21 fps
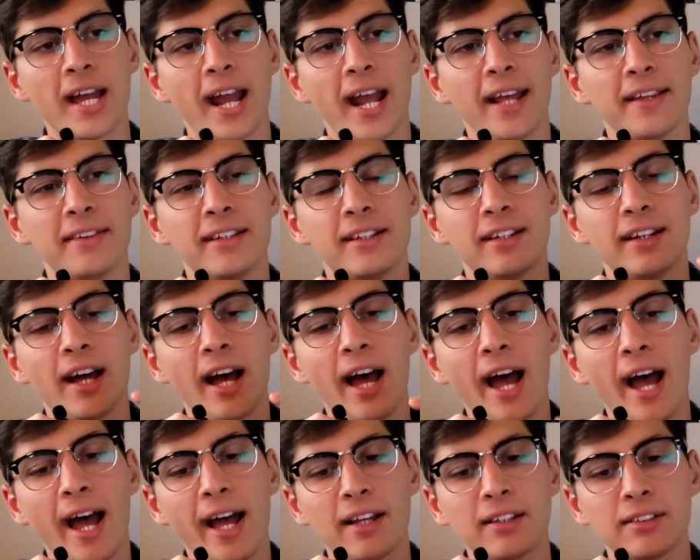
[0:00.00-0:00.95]
and then
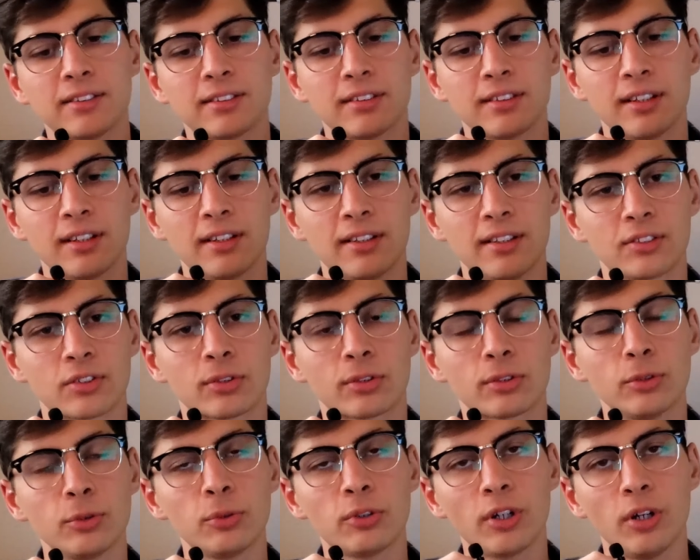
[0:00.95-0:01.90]
as this
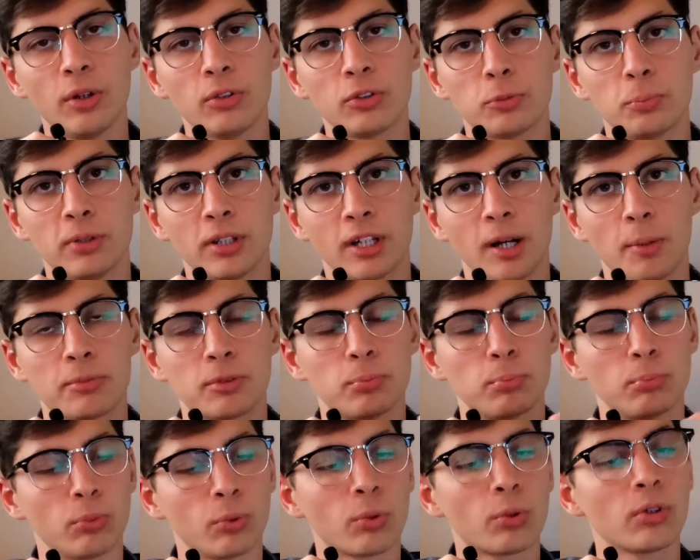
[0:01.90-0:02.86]
glucose becomes
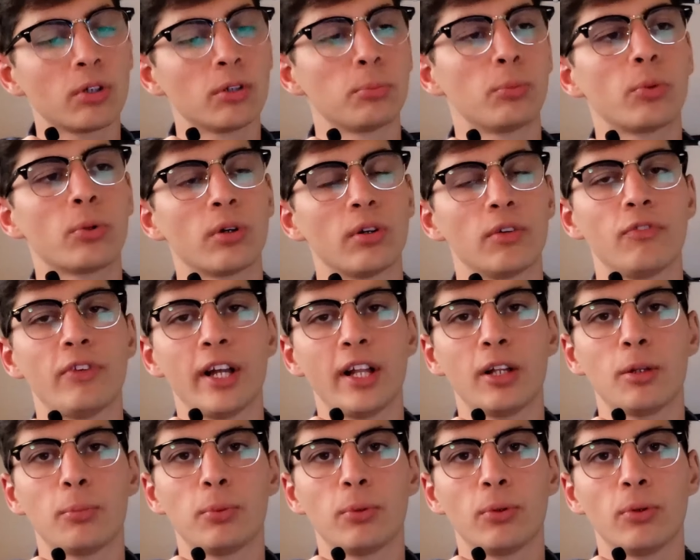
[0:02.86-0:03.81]
more and more
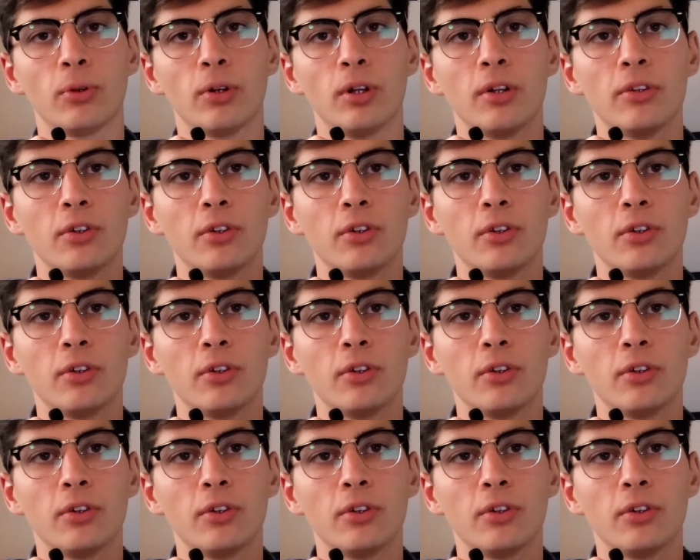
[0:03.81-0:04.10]
available,